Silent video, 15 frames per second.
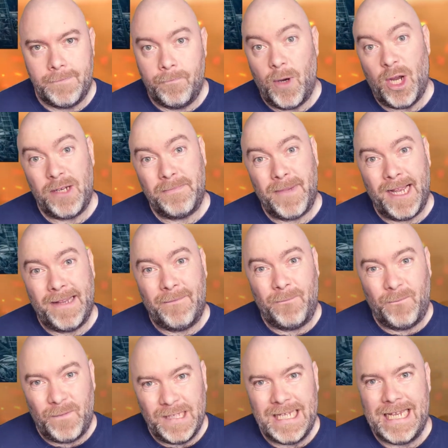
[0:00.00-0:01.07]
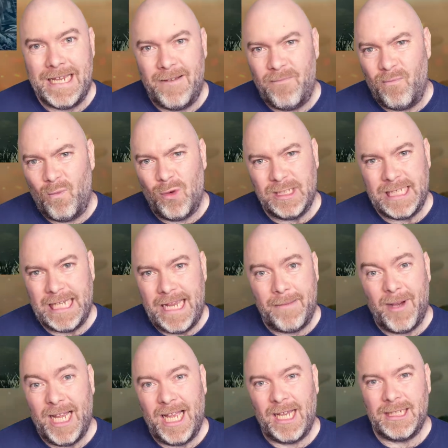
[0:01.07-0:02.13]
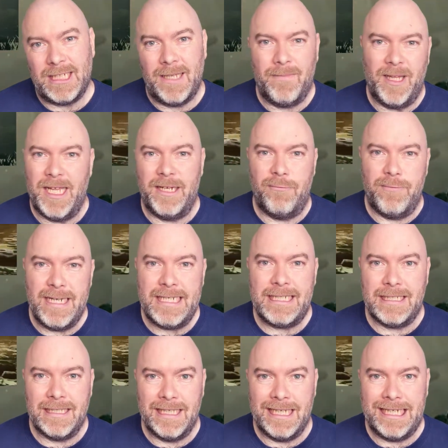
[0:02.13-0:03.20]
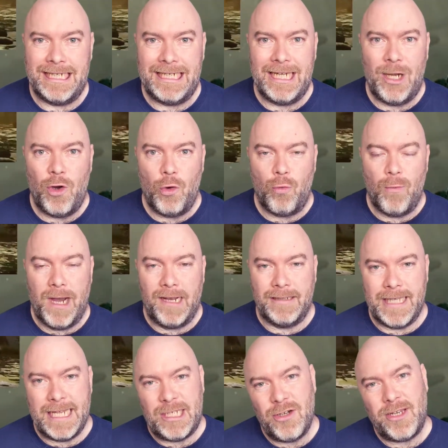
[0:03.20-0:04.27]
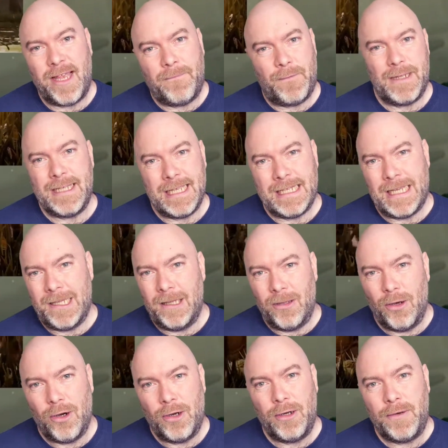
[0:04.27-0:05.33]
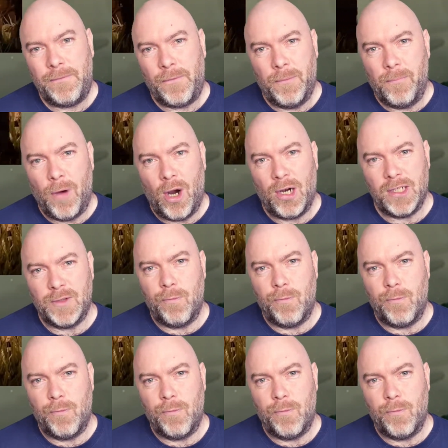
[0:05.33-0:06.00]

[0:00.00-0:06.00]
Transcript: Bound by Flame was a game I actually played recently, where they took everything they learned from Mars